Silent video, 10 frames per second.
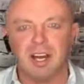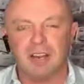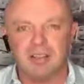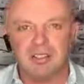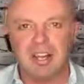
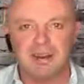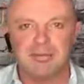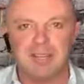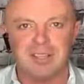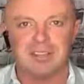understand our
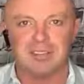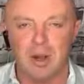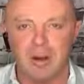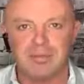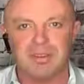feelings,
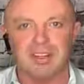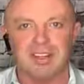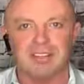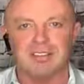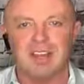know our
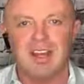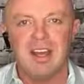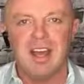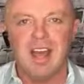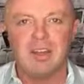feelings,
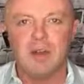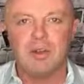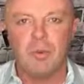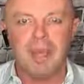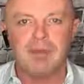and know
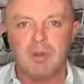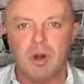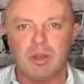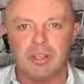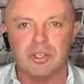that we have
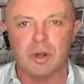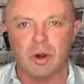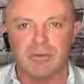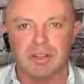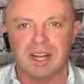no control
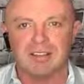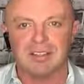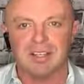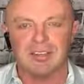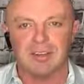over lots of
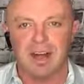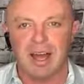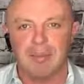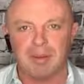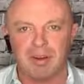things that are
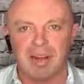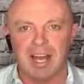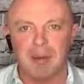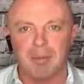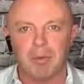happening right
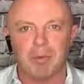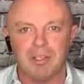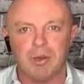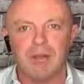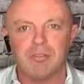now. But what we
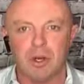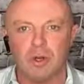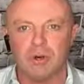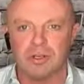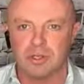do have
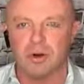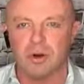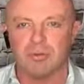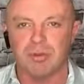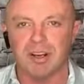total
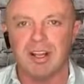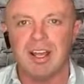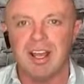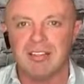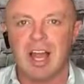control over
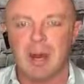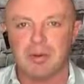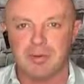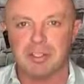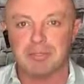is how
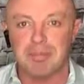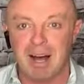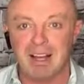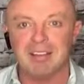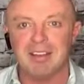we
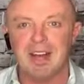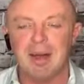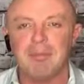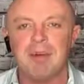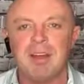respond to them.